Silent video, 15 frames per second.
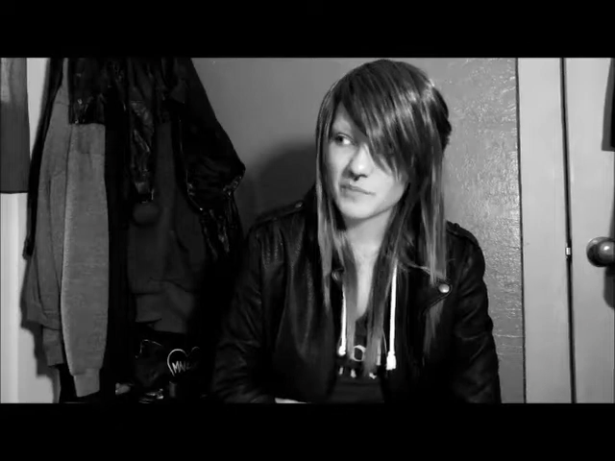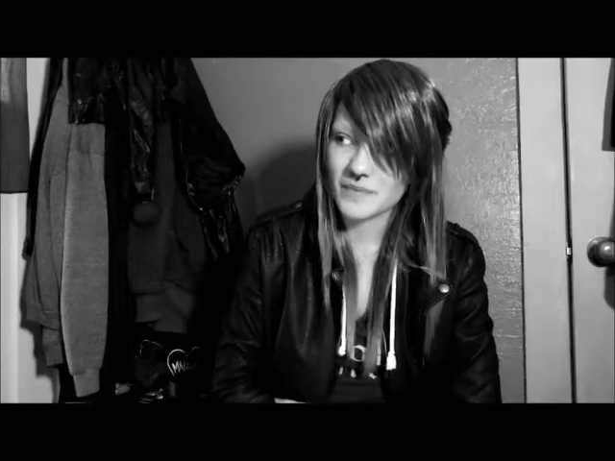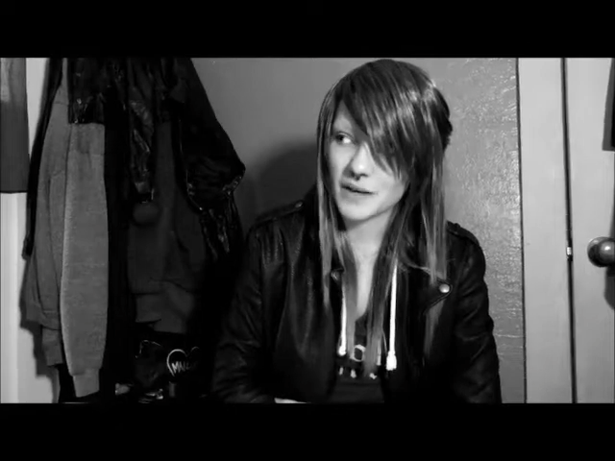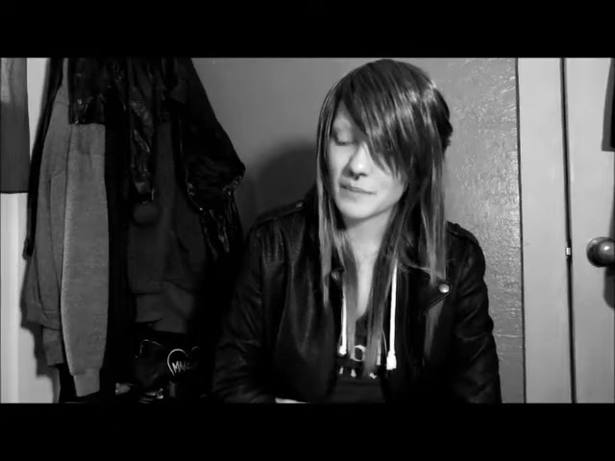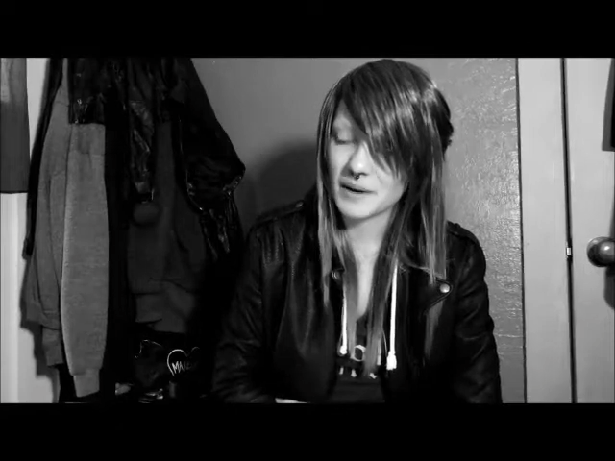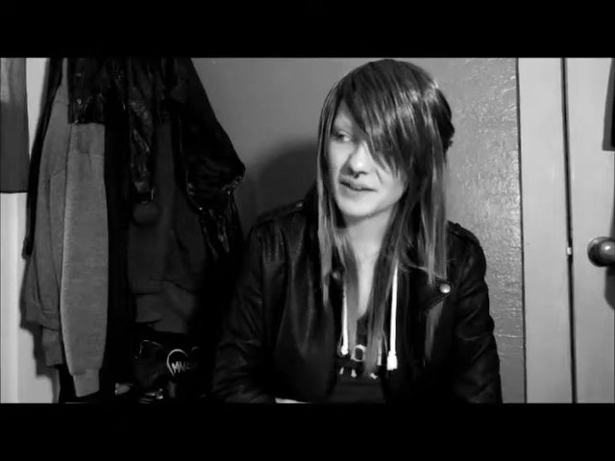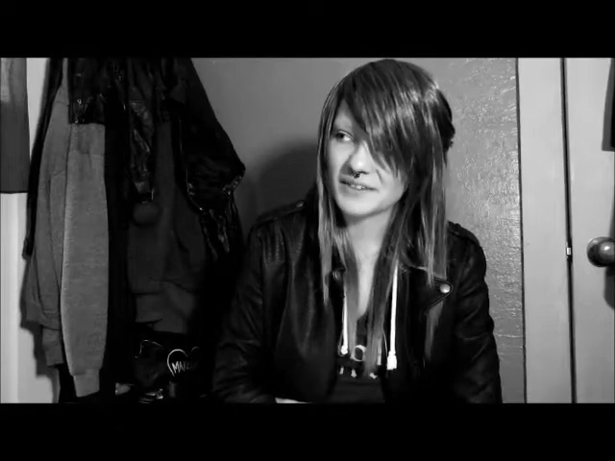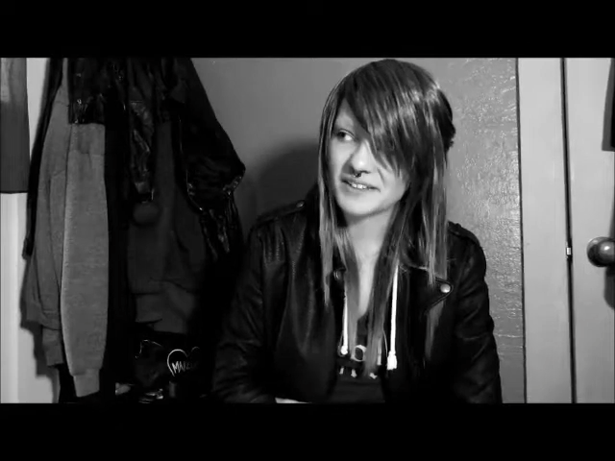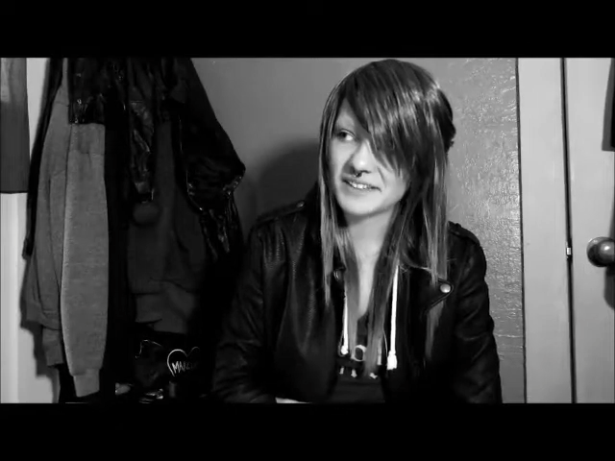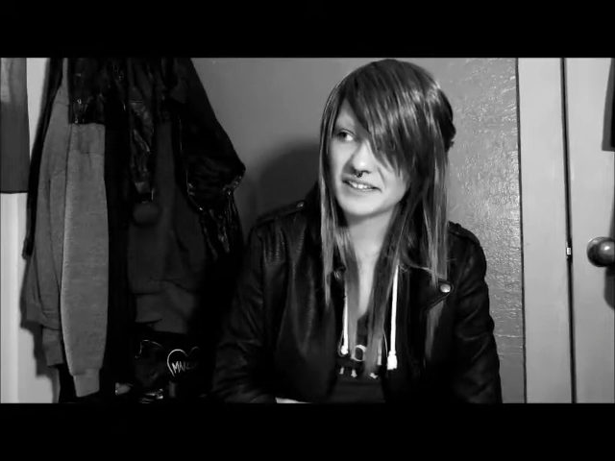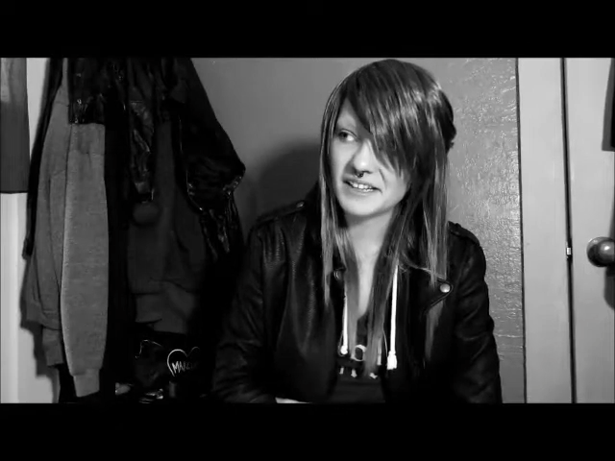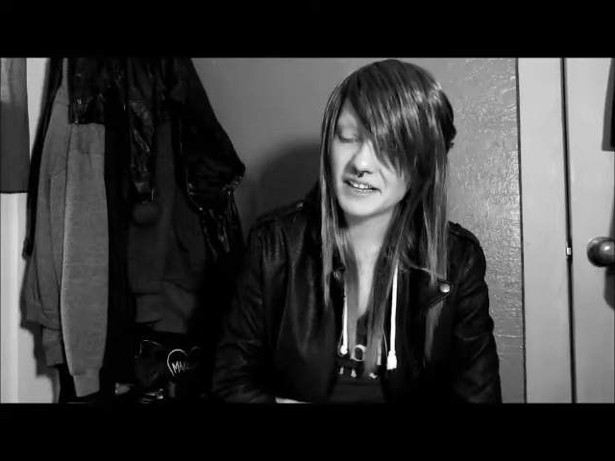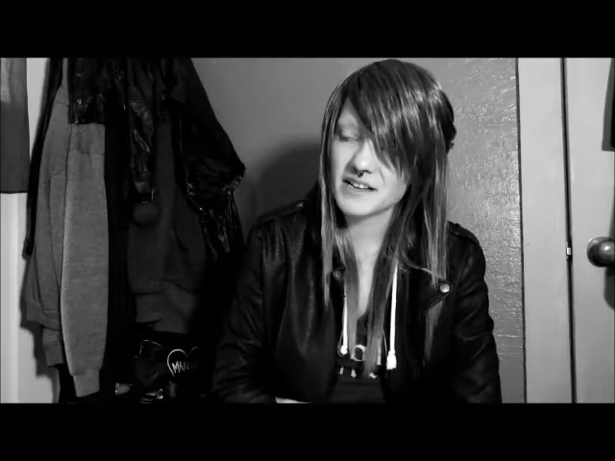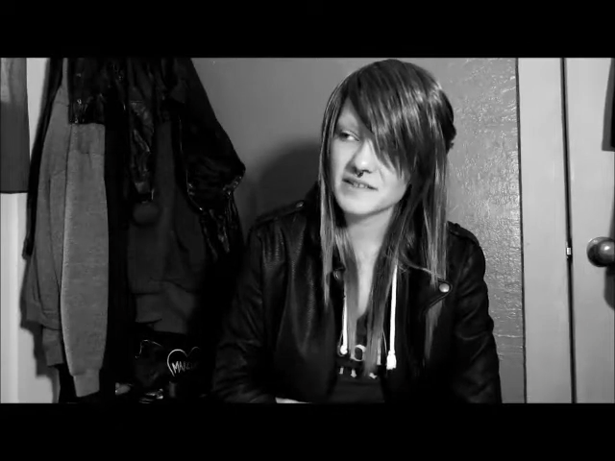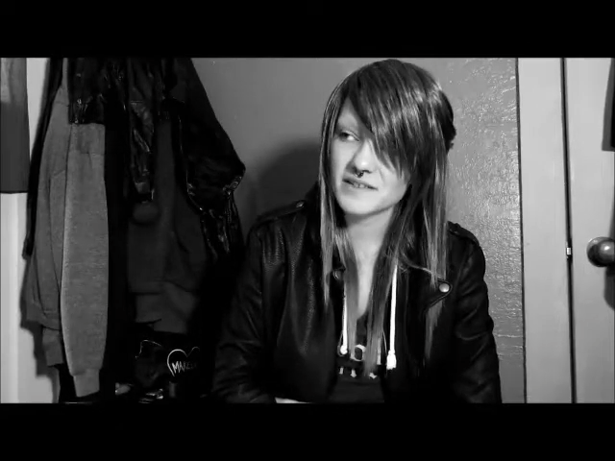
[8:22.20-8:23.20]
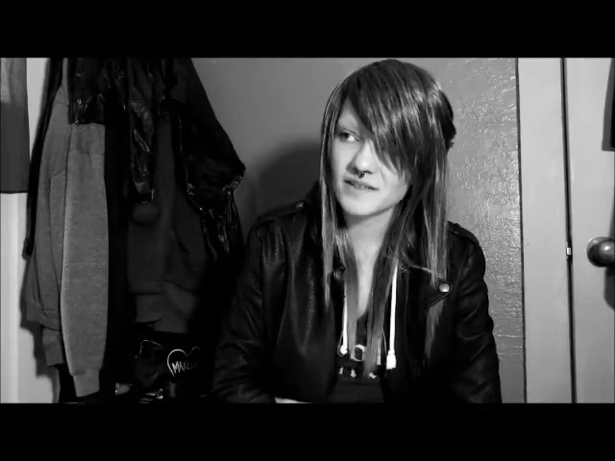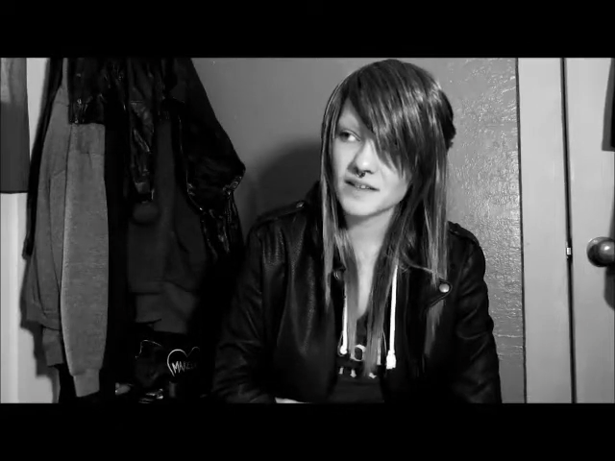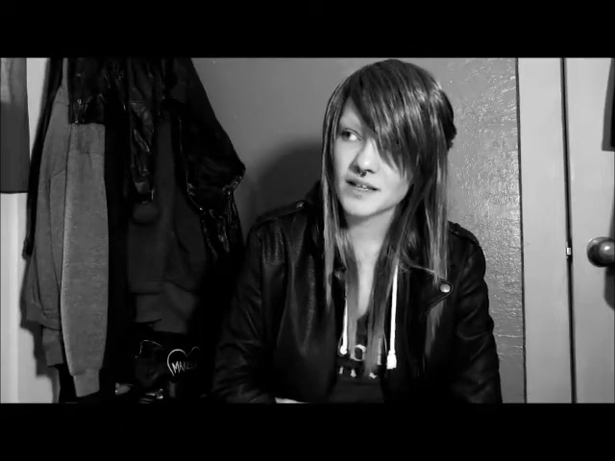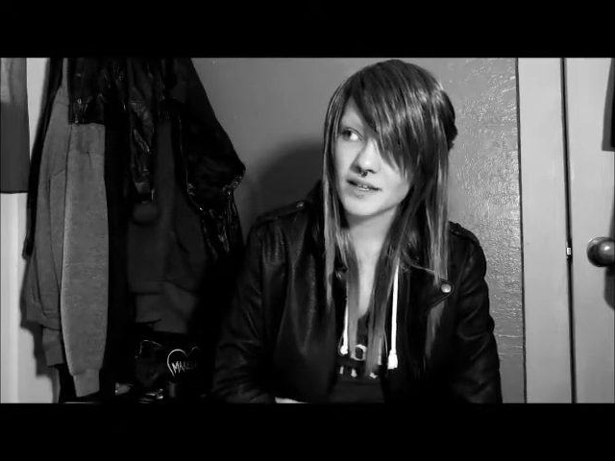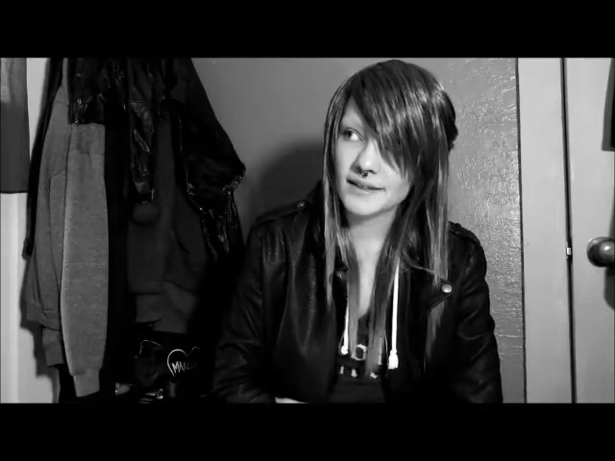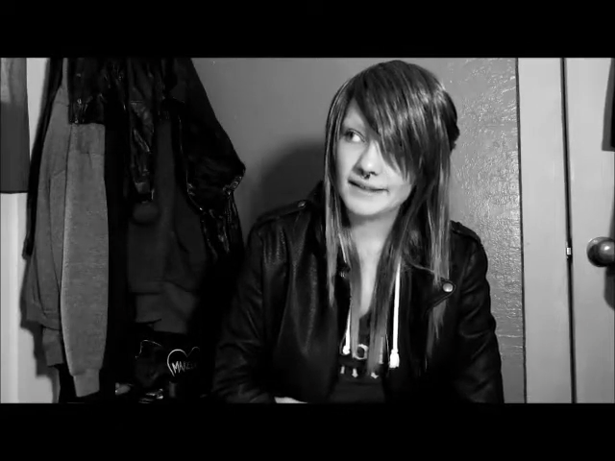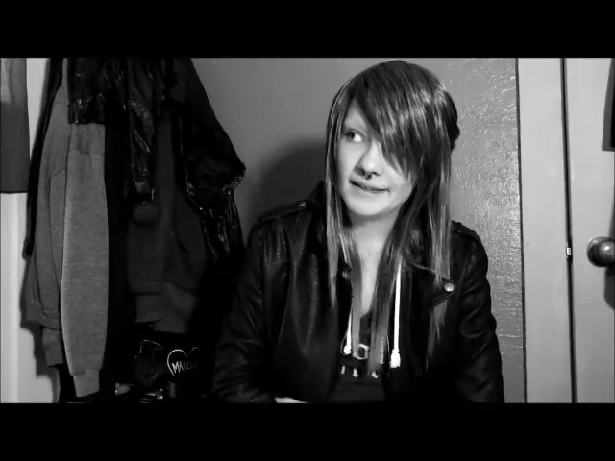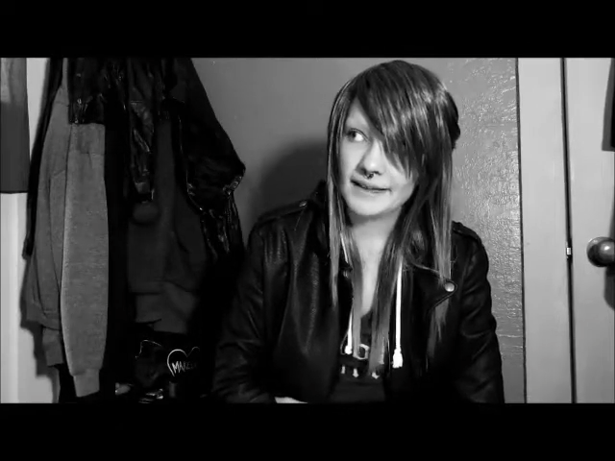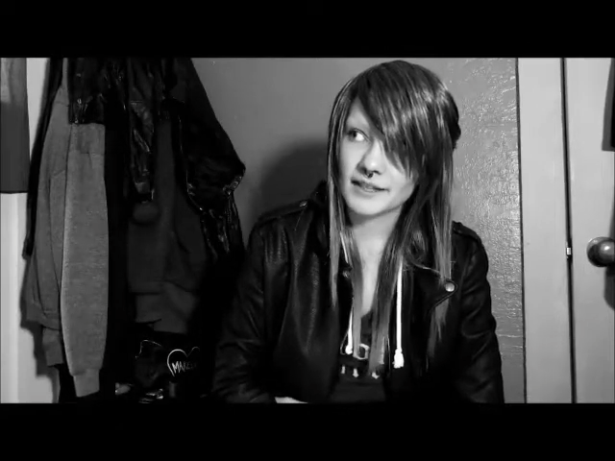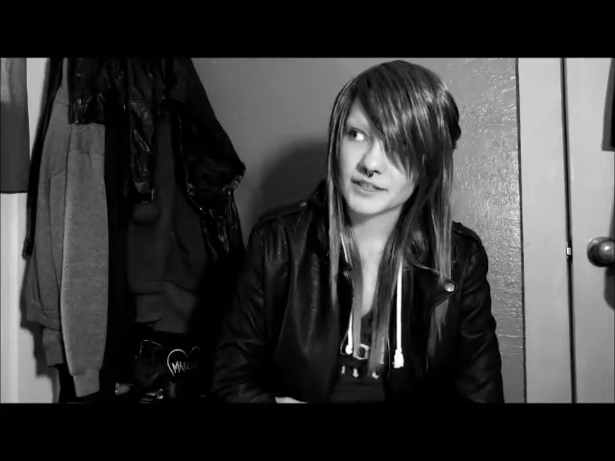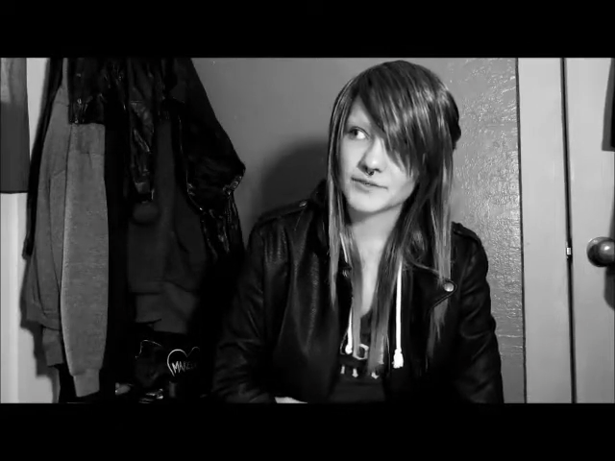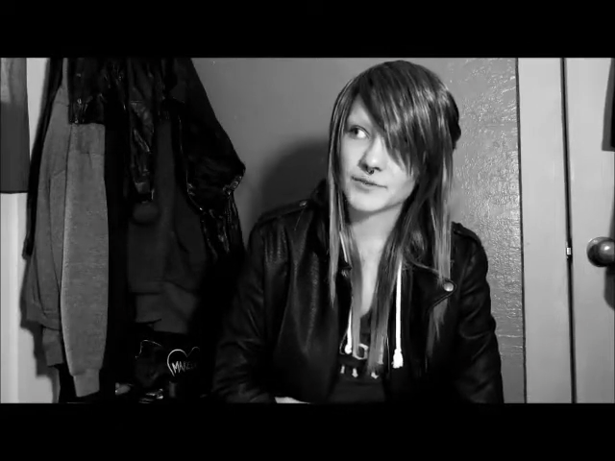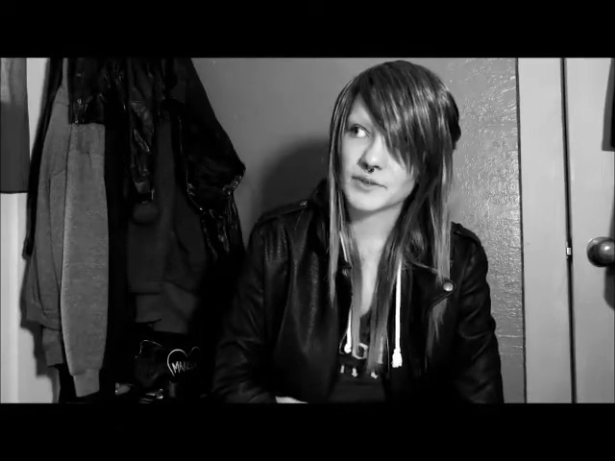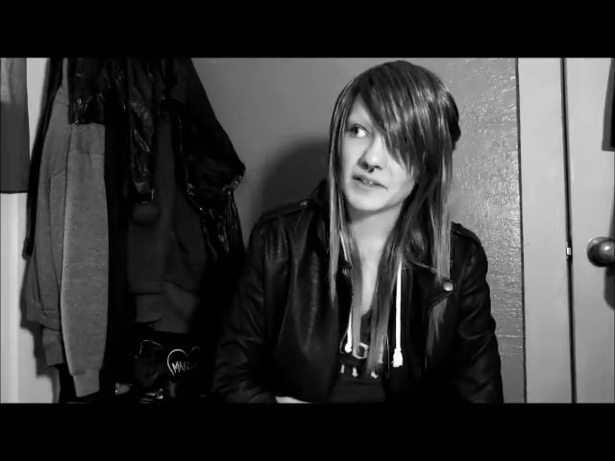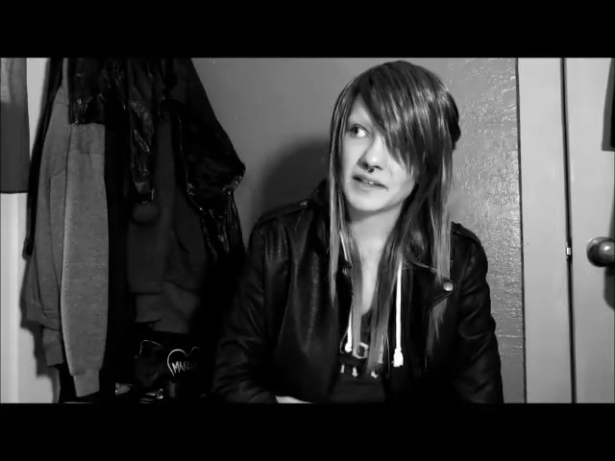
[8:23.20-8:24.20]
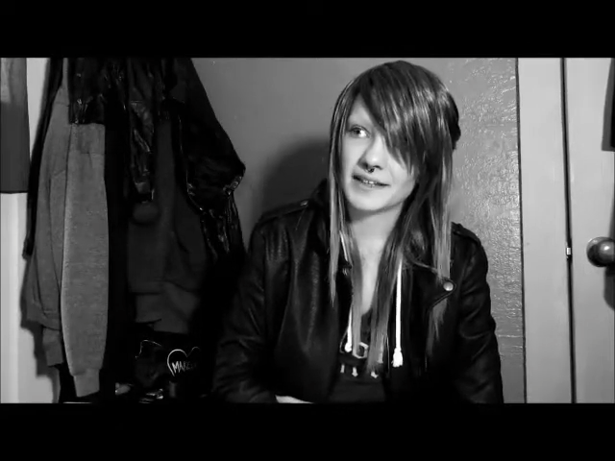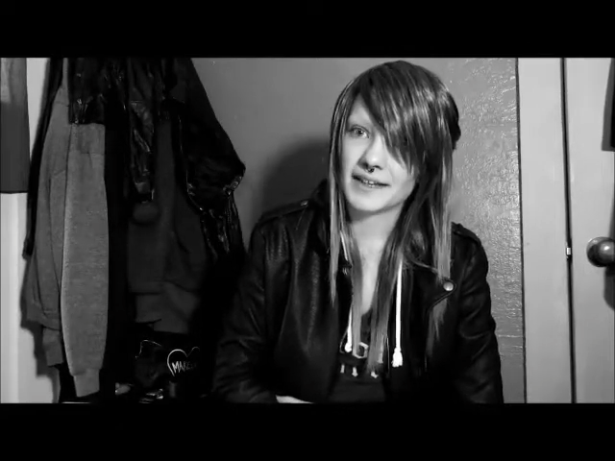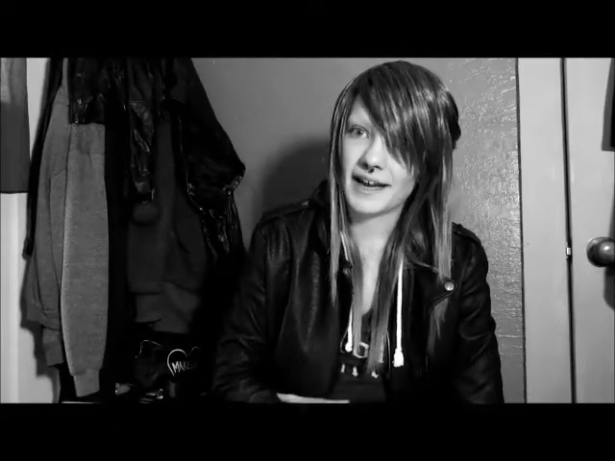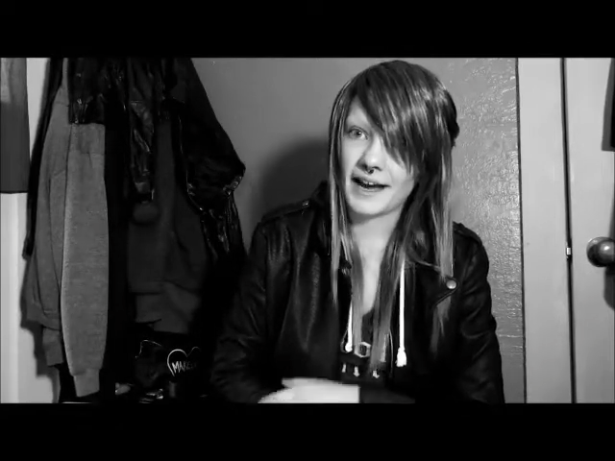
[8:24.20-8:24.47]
about it, I guess. As for, like,